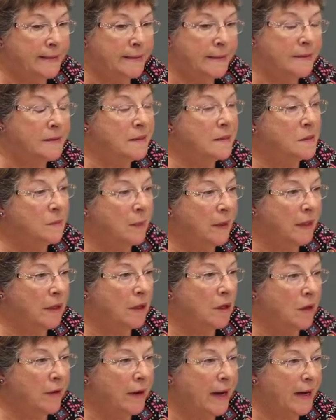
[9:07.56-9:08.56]
He didn't speak
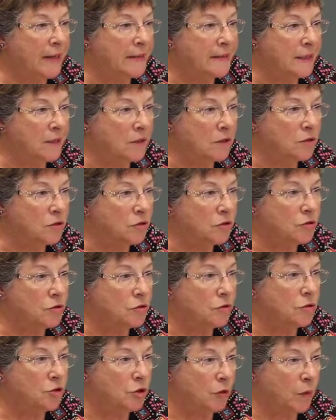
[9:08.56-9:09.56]
a great deal
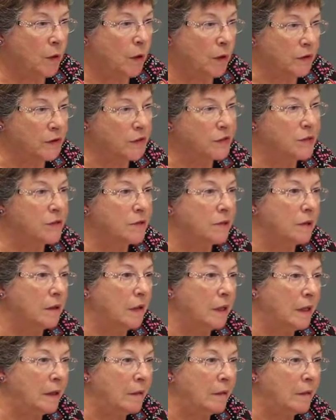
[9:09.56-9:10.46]
to us,